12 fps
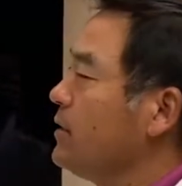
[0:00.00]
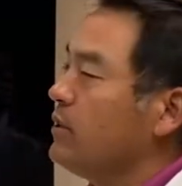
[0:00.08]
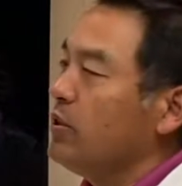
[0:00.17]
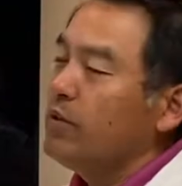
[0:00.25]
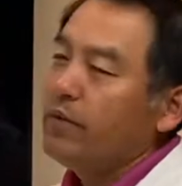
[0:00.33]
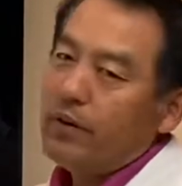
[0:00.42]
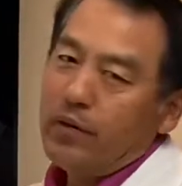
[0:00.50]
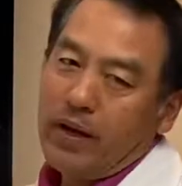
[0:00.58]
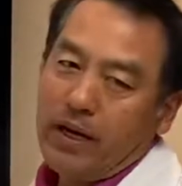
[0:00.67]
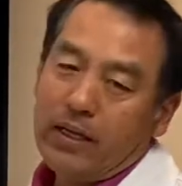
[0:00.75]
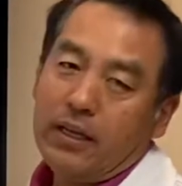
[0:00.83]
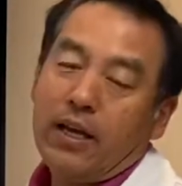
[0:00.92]

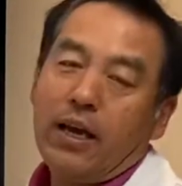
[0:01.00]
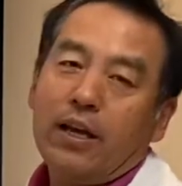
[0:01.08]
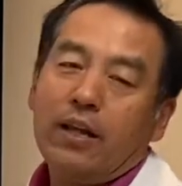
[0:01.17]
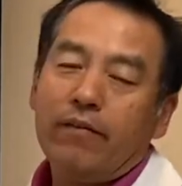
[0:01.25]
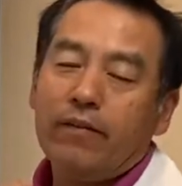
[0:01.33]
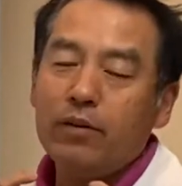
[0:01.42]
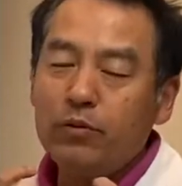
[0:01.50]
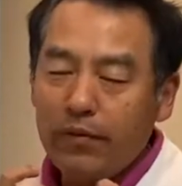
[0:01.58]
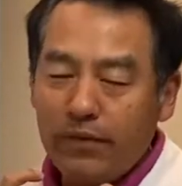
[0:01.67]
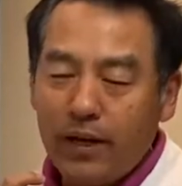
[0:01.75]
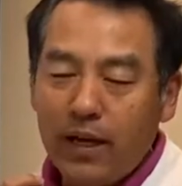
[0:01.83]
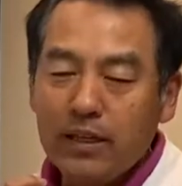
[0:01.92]
Overreactive gag
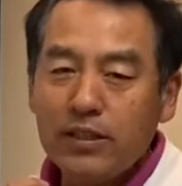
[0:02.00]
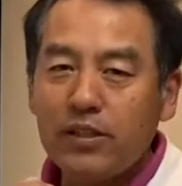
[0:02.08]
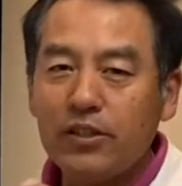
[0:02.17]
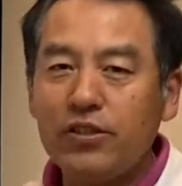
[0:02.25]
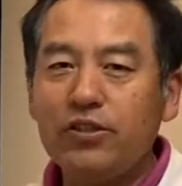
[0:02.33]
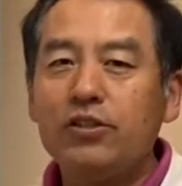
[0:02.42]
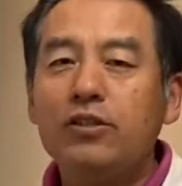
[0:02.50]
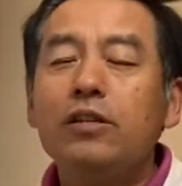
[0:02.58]
reflex is